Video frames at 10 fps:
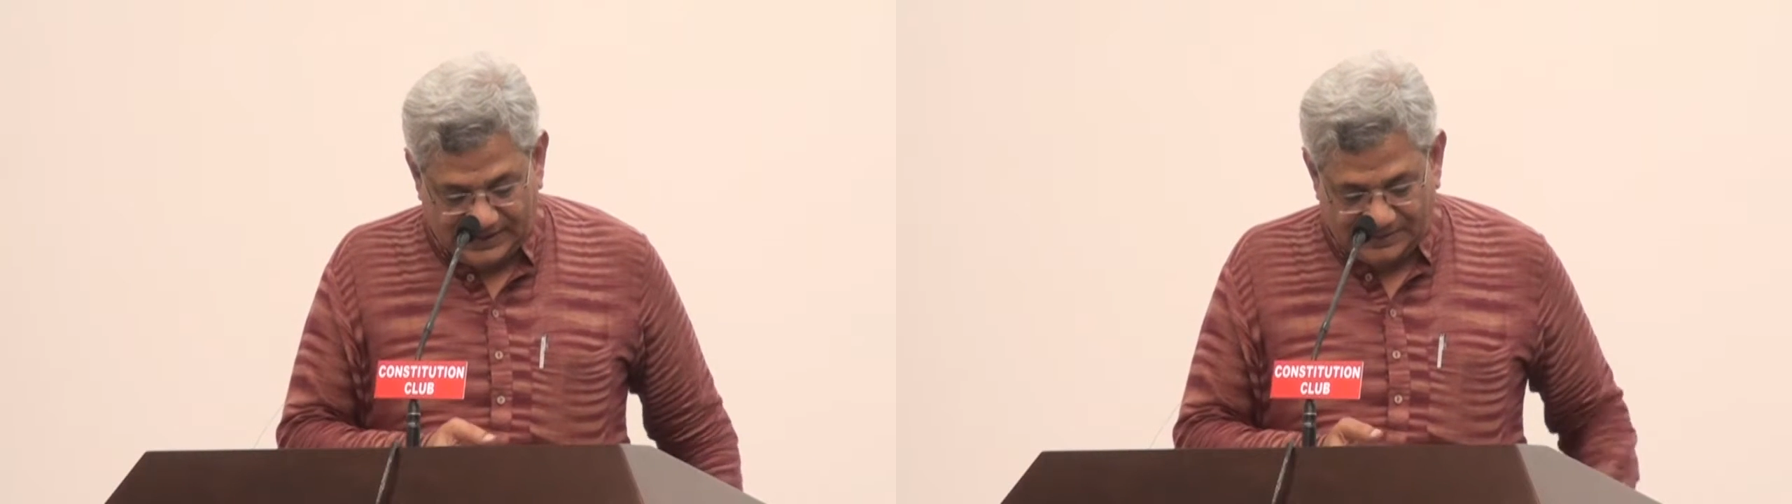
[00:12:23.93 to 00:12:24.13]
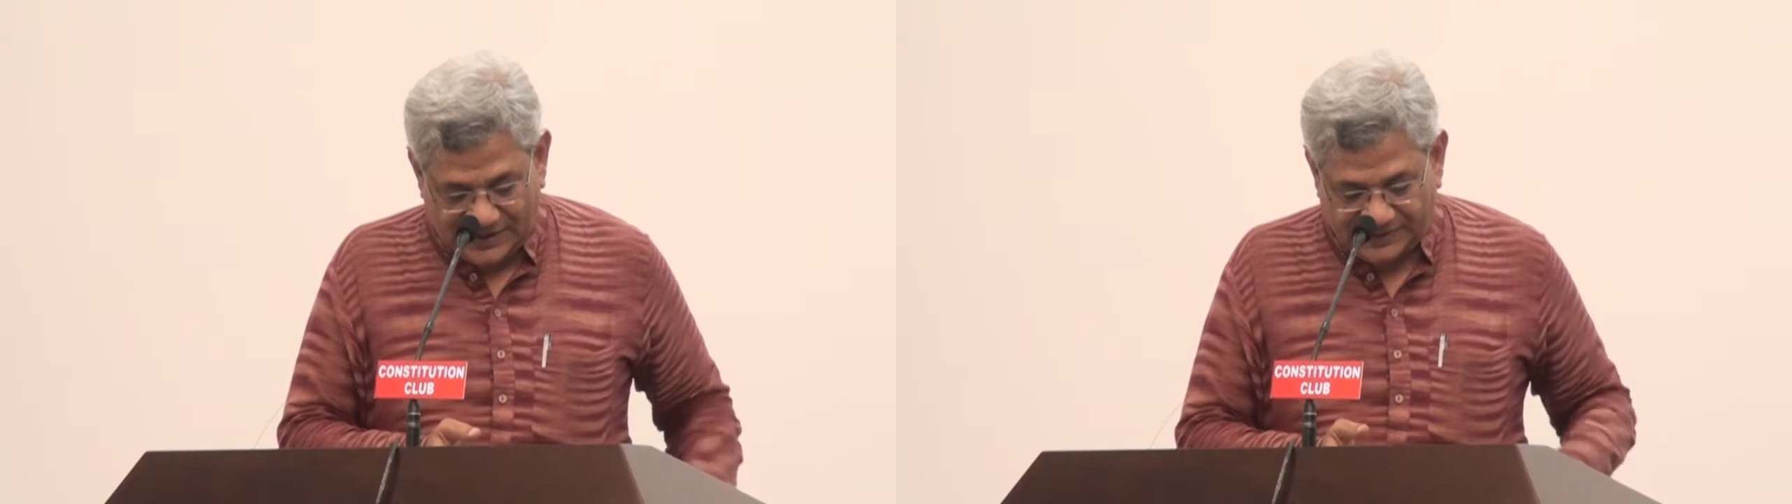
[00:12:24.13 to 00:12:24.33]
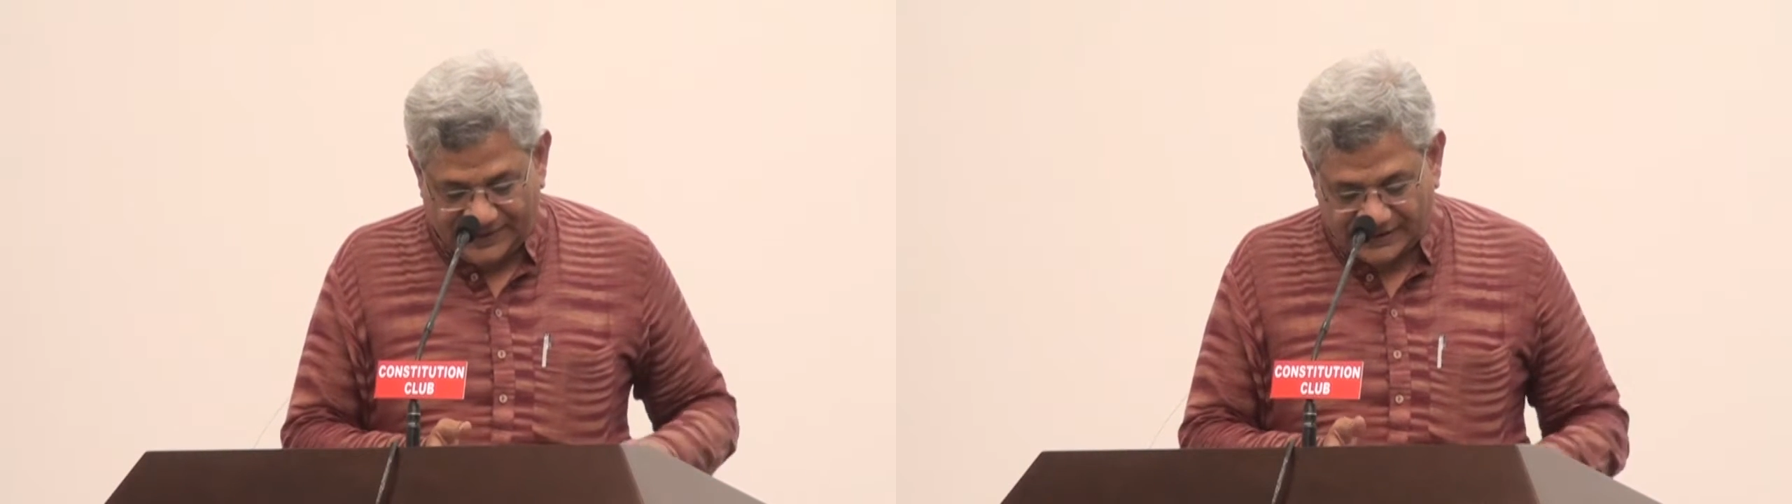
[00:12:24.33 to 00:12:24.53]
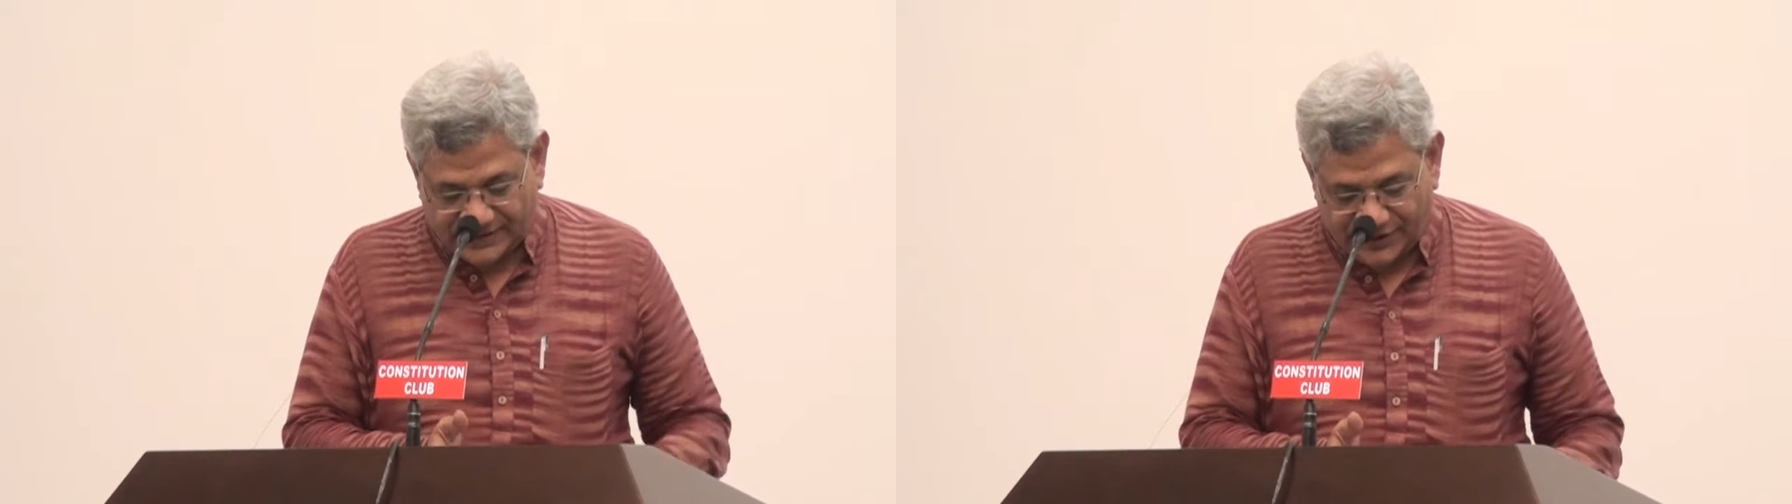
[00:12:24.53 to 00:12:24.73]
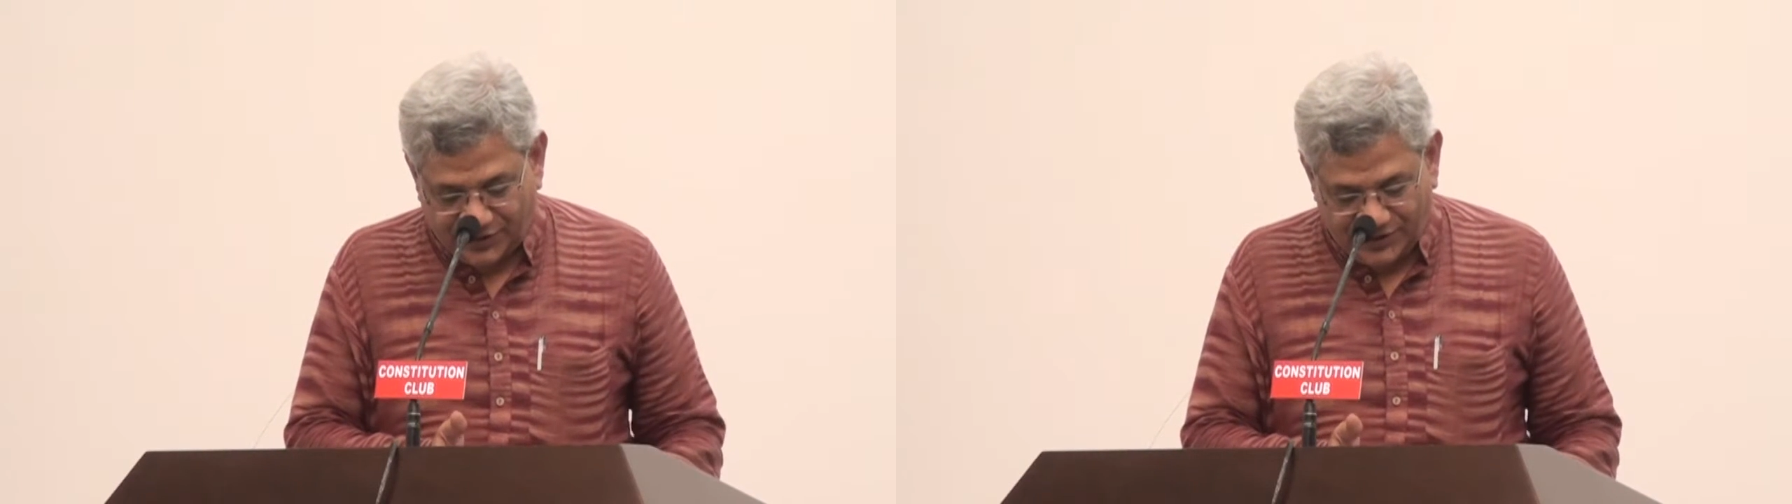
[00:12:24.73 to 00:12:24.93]
must be
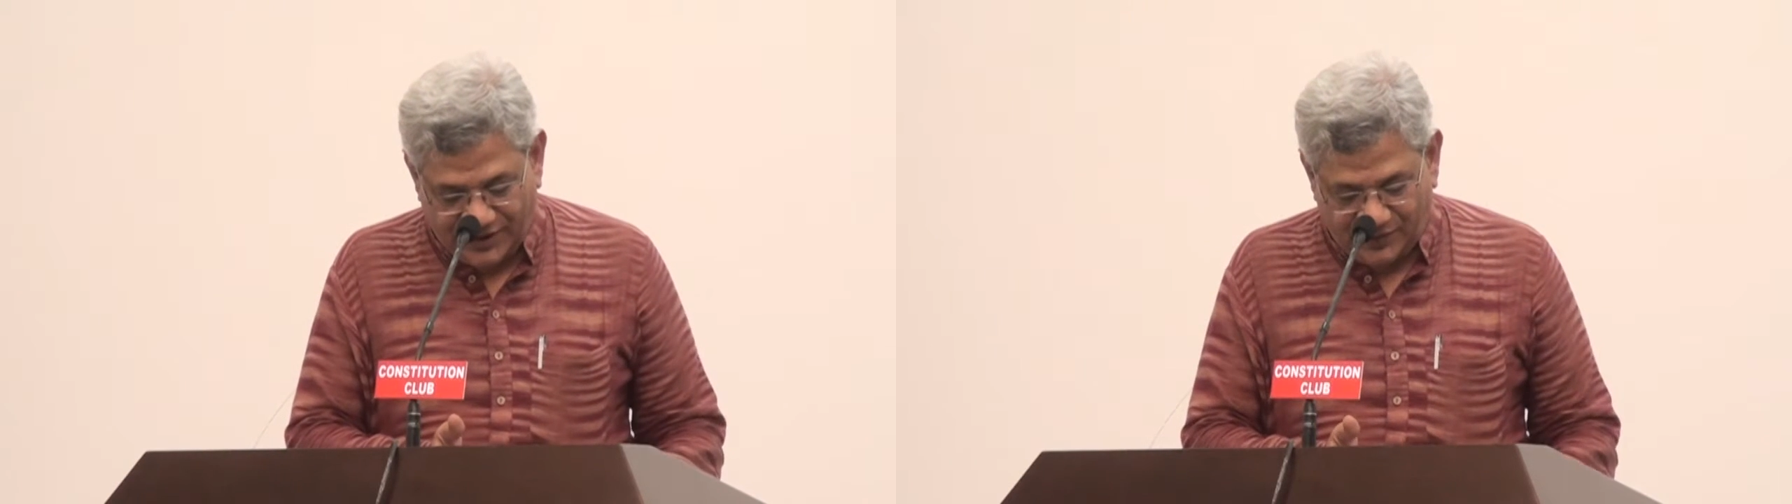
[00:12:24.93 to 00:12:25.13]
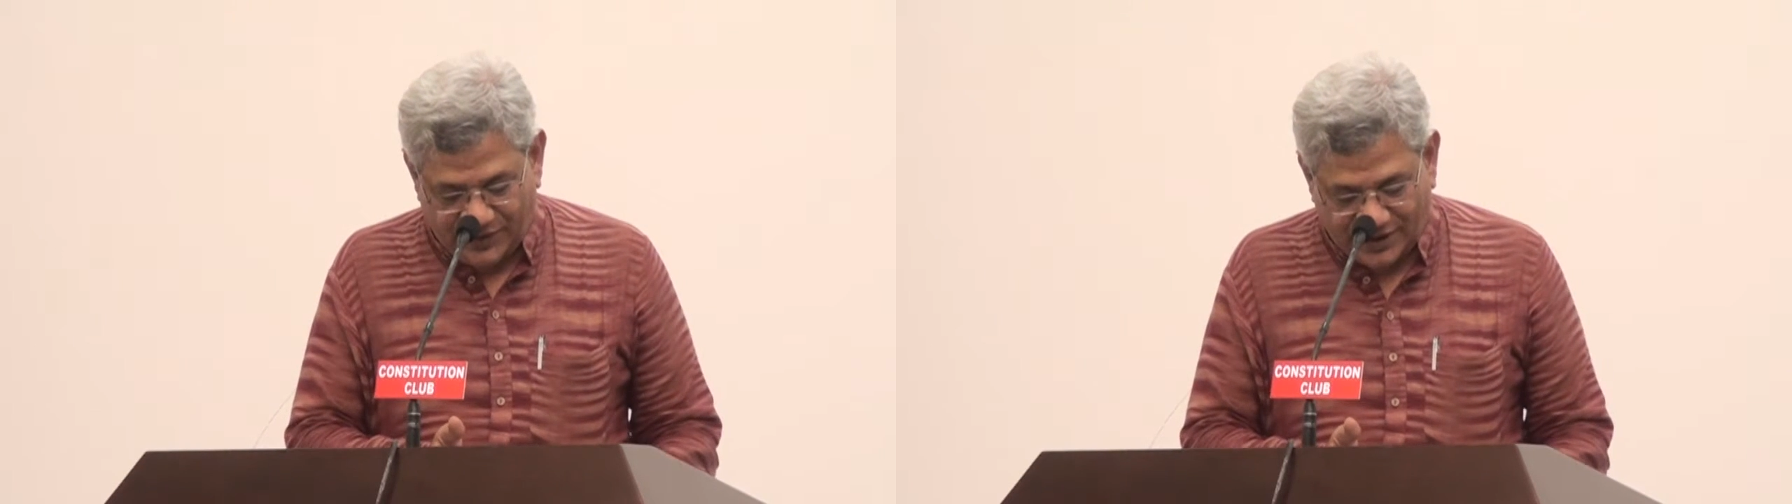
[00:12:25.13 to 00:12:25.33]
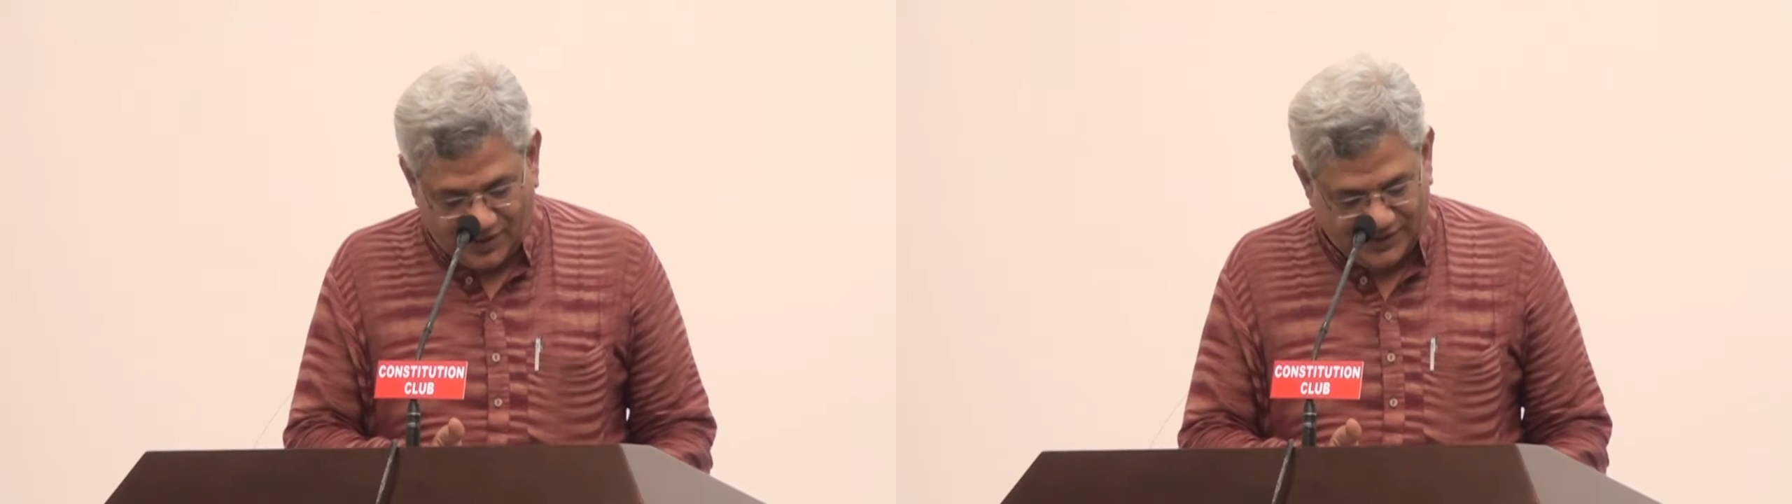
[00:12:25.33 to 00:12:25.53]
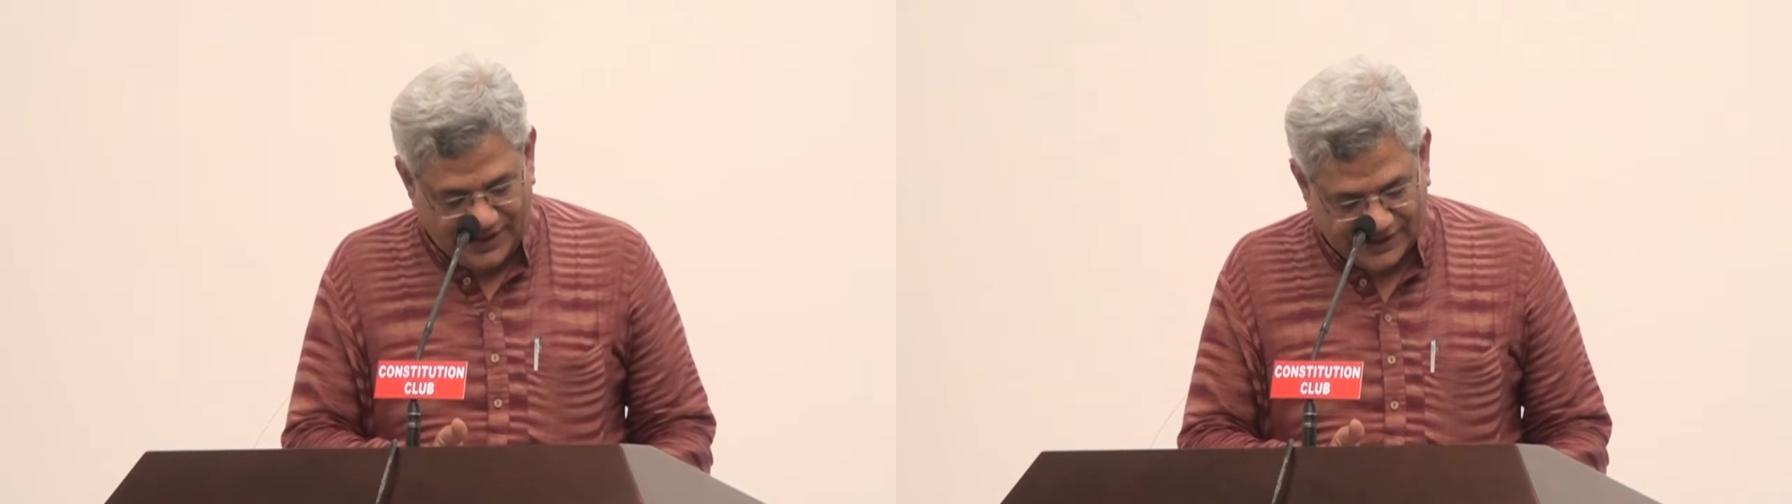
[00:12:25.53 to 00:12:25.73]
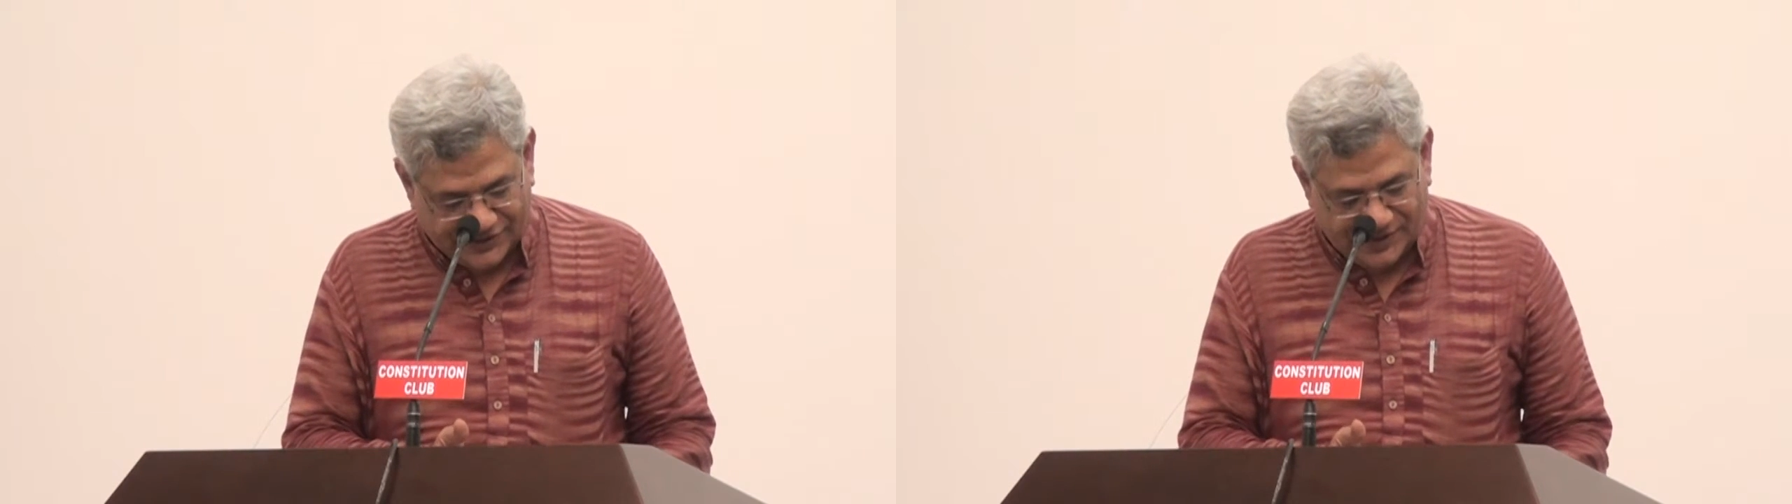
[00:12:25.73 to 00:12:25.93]
executed without
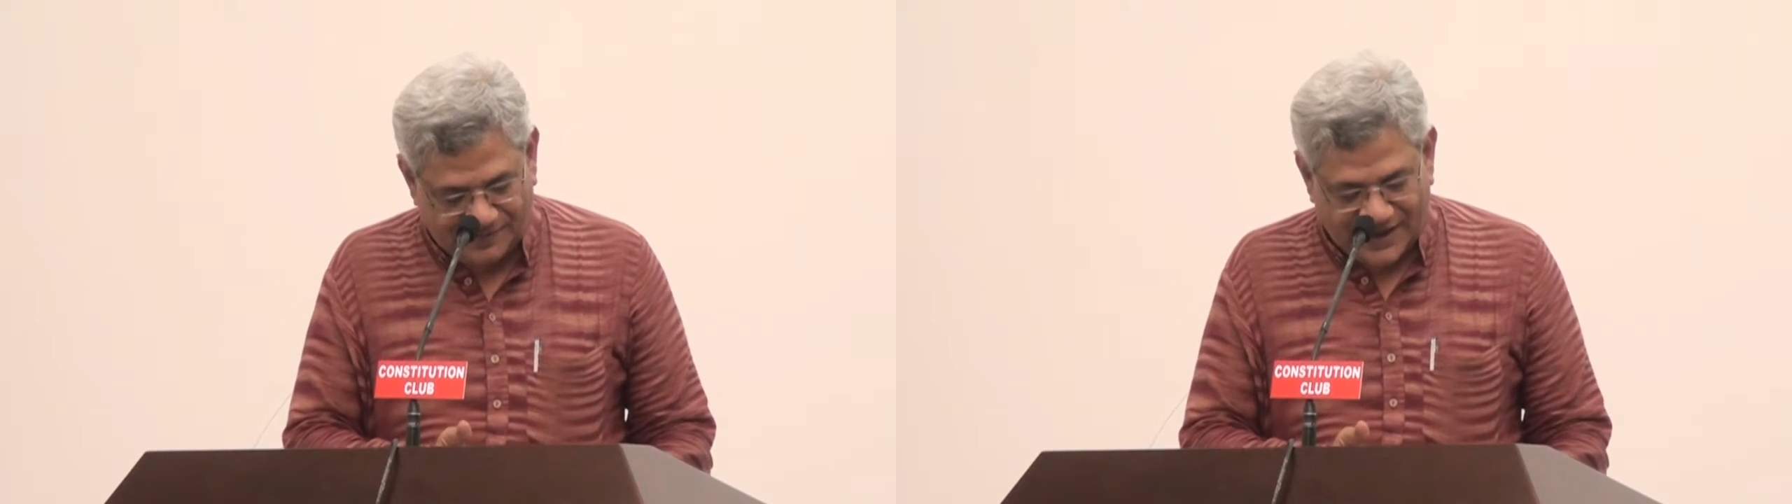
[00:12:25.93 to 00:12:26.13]
an action